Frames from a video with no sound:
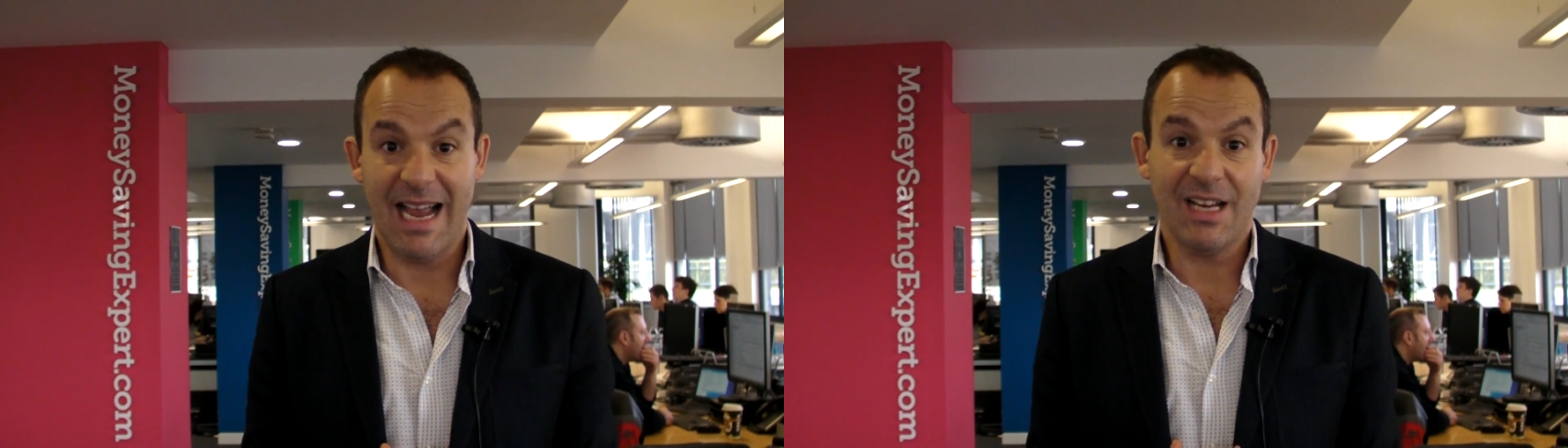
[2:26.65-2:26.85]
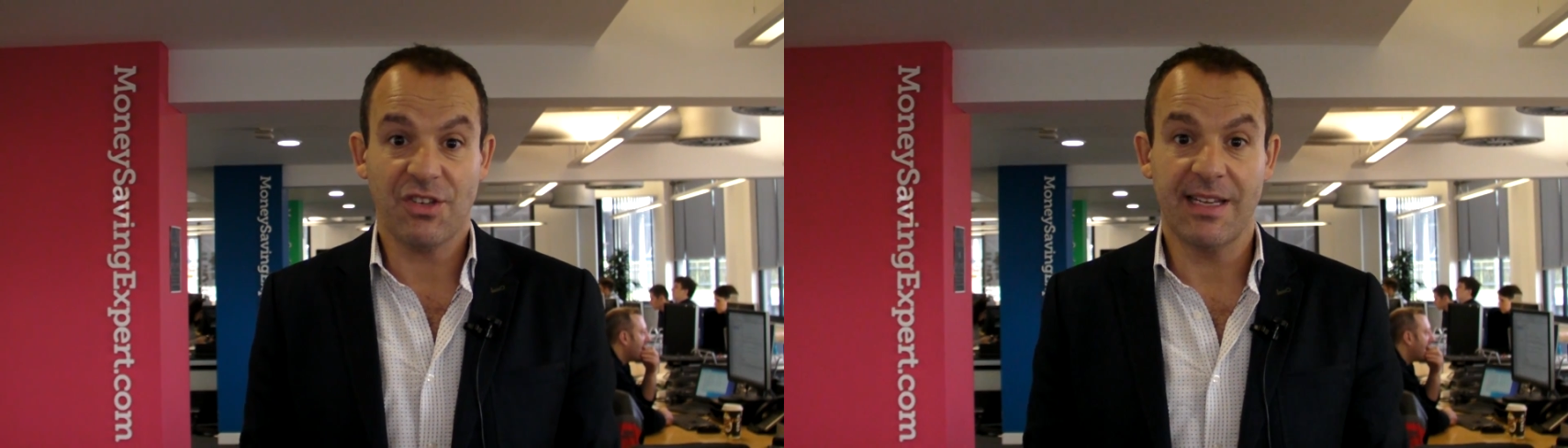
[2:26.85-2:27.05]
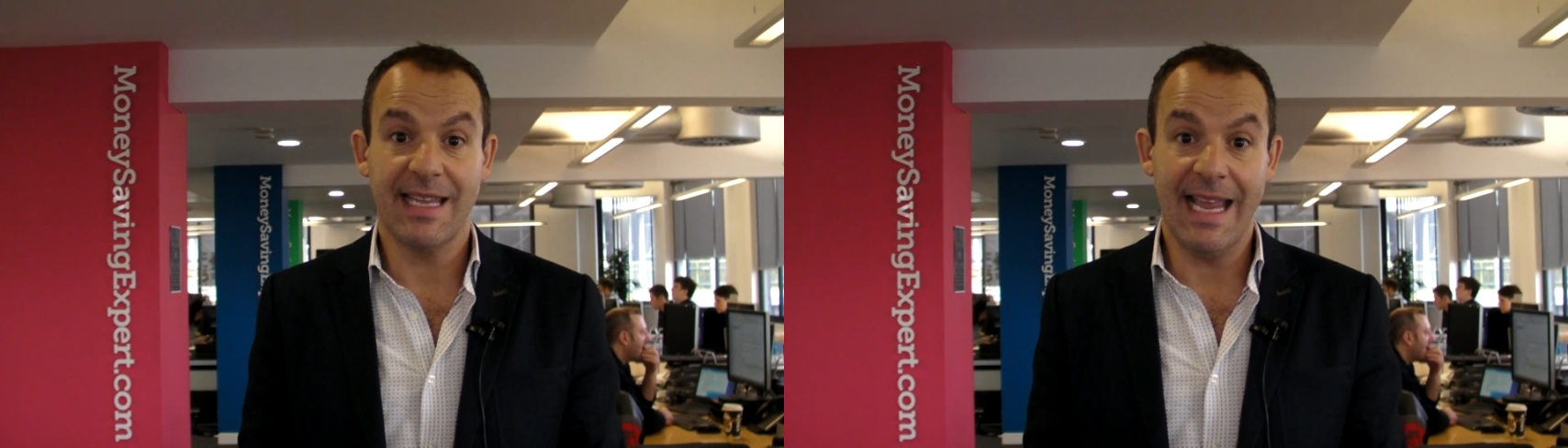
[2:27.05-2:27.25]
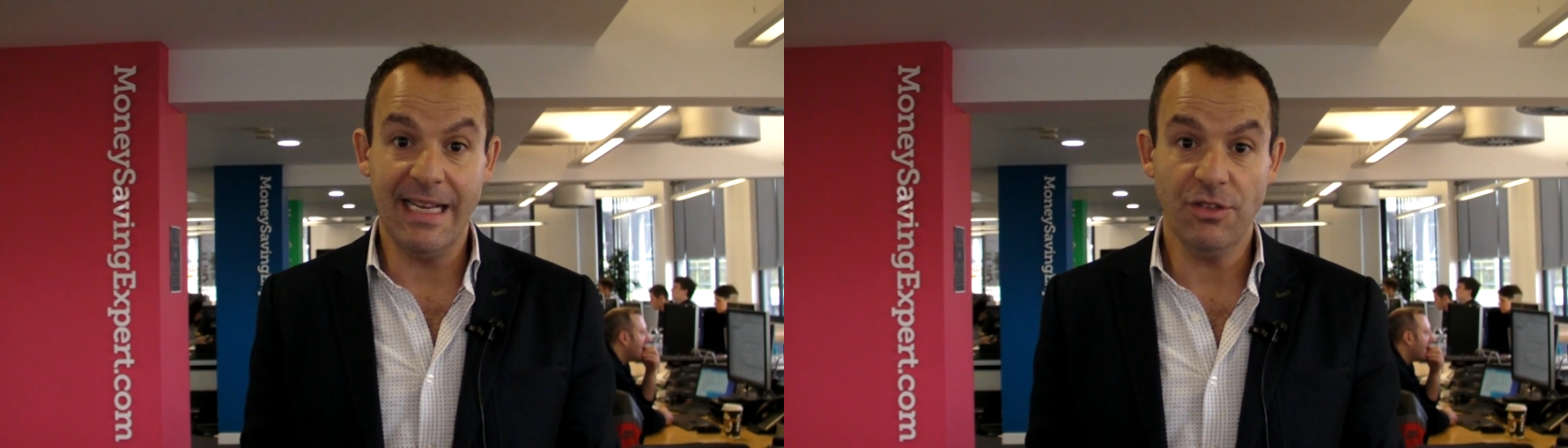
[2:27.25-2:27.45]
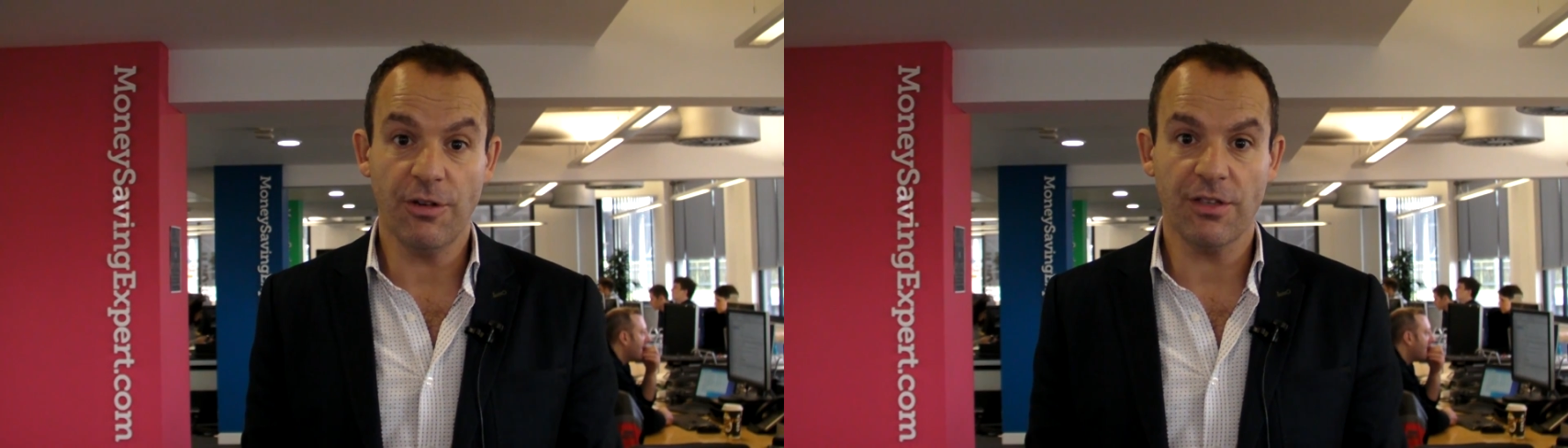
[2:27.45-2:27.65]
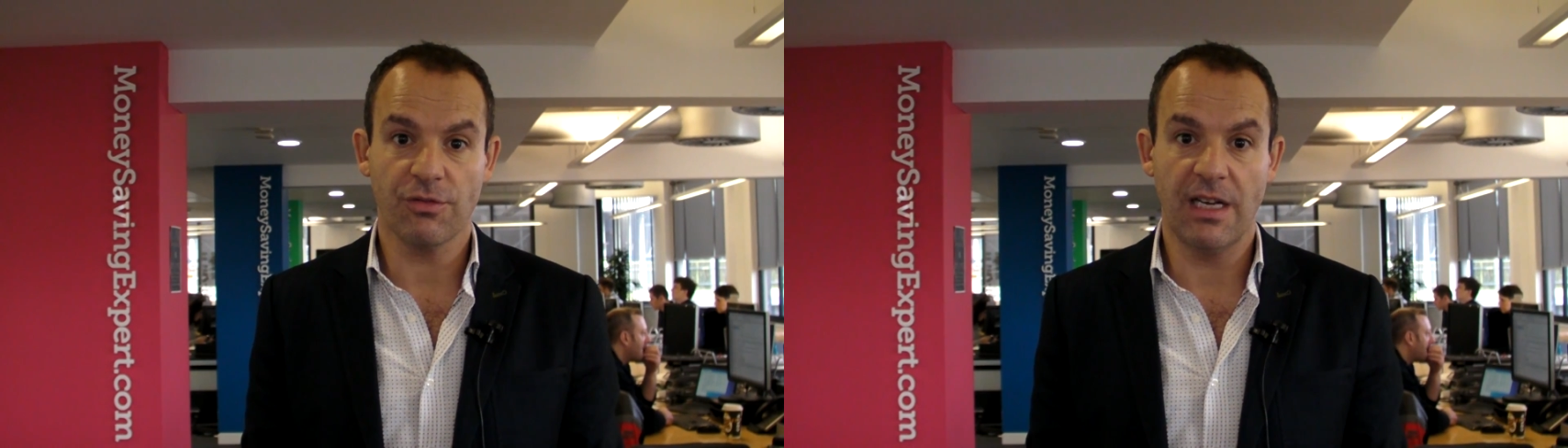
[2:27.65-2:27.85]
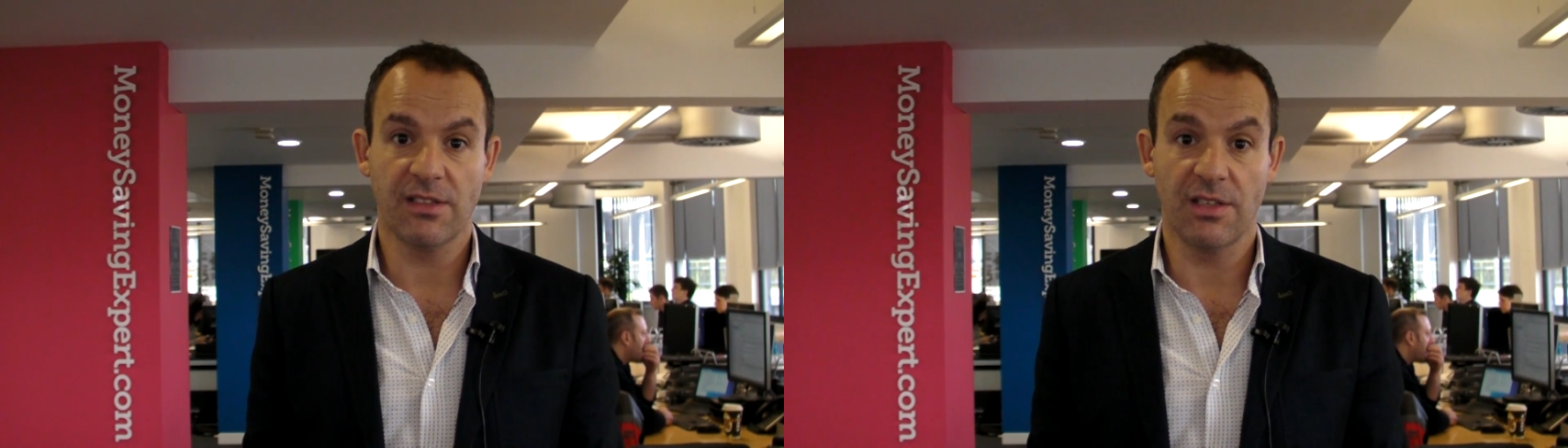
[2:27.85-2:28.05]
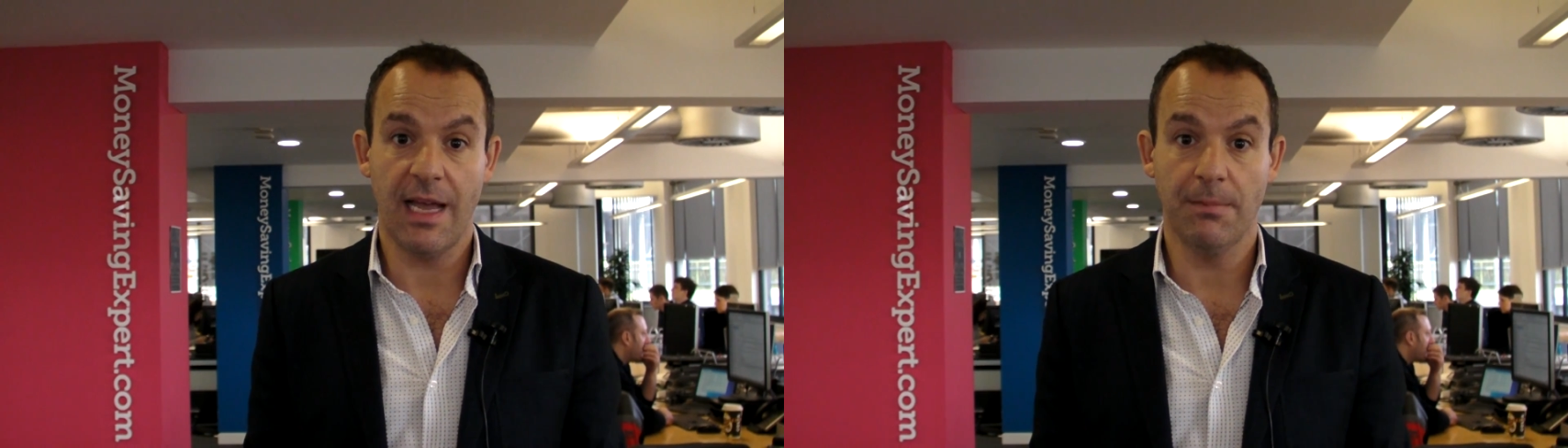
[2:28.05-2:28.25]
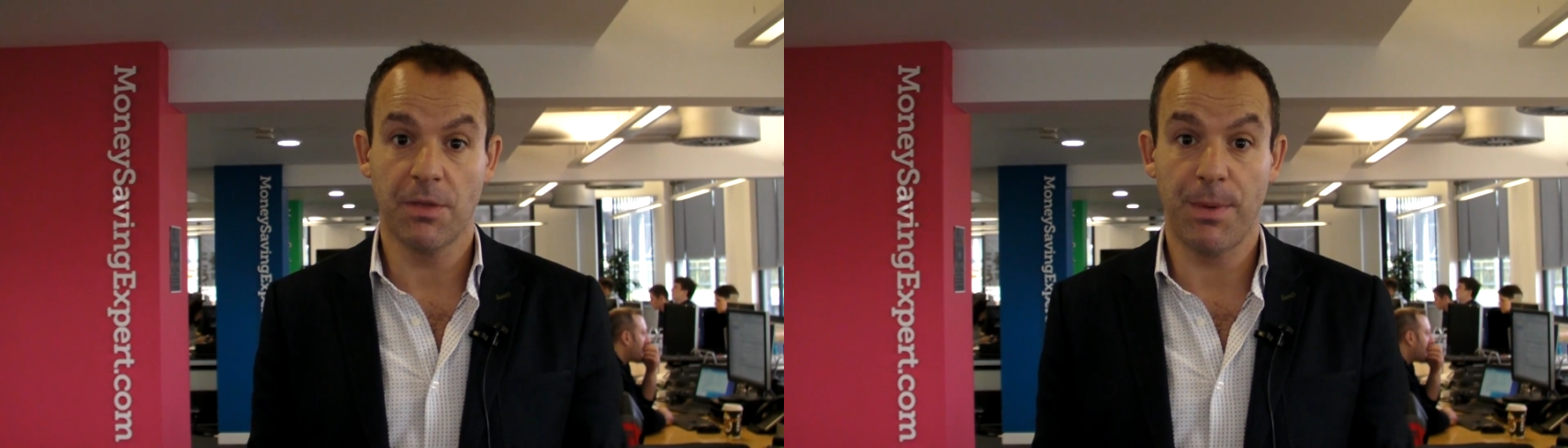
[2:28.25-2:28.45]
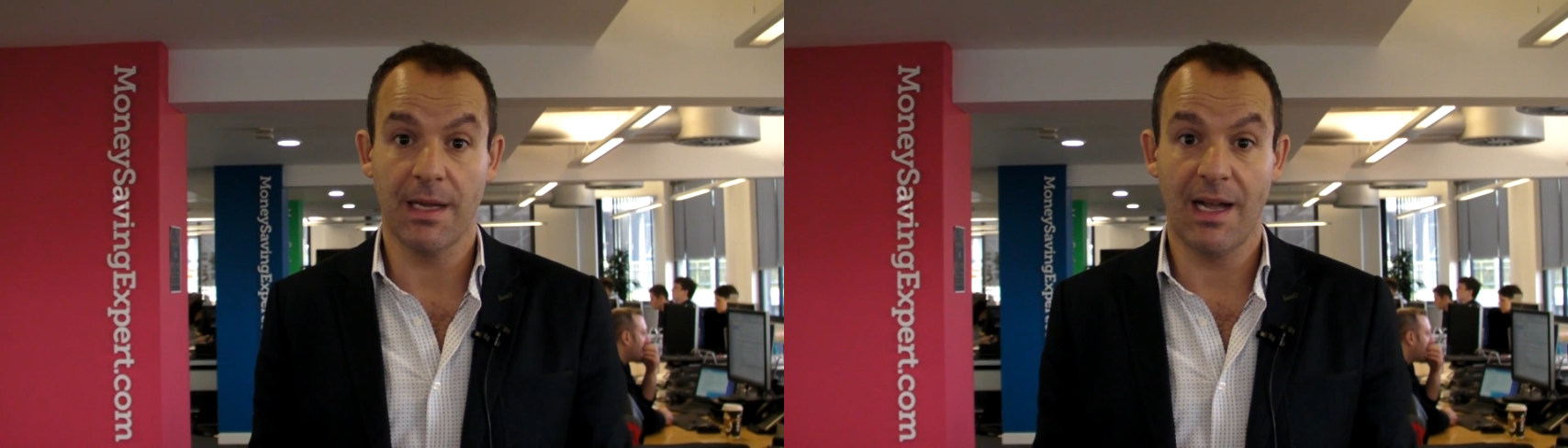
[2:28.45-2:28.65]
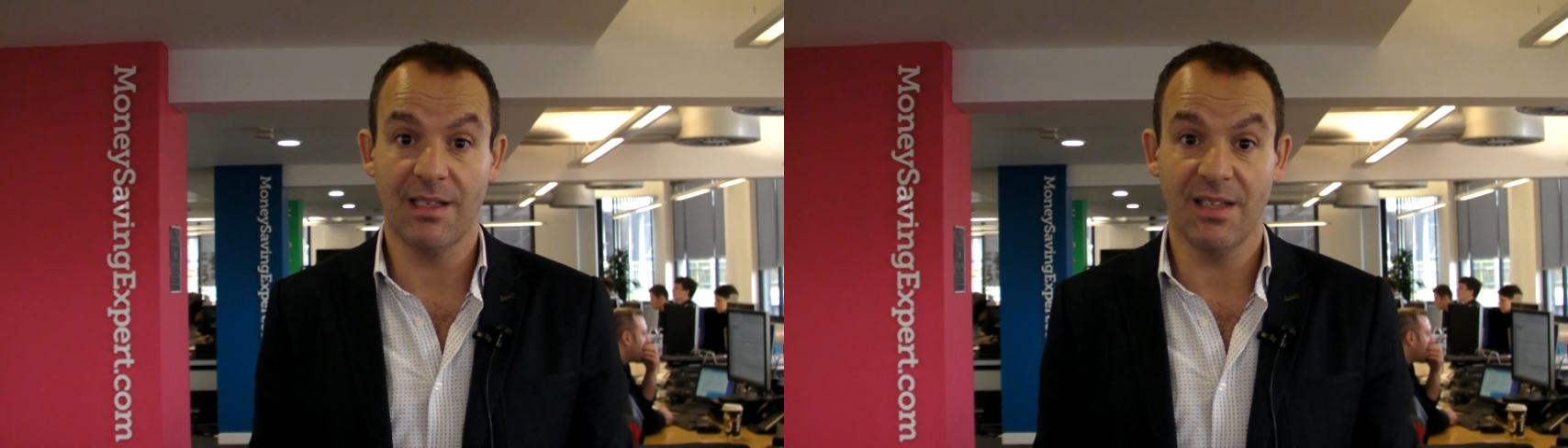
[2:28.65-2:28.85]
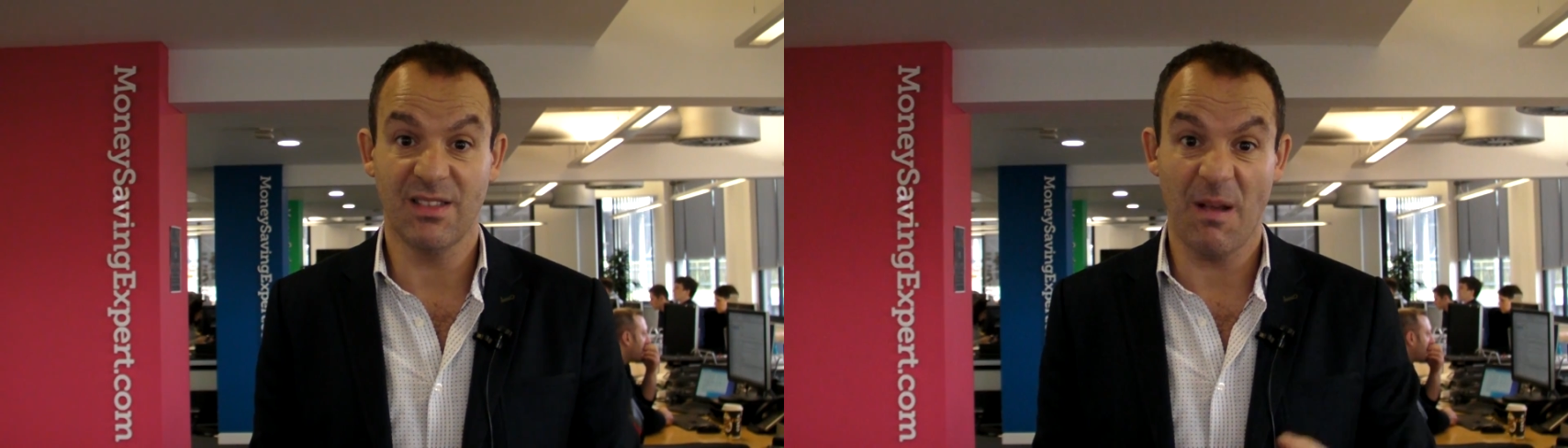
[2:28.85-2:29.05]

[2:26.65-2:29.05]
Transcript: actually, the interest rates on Help to Buy ISAs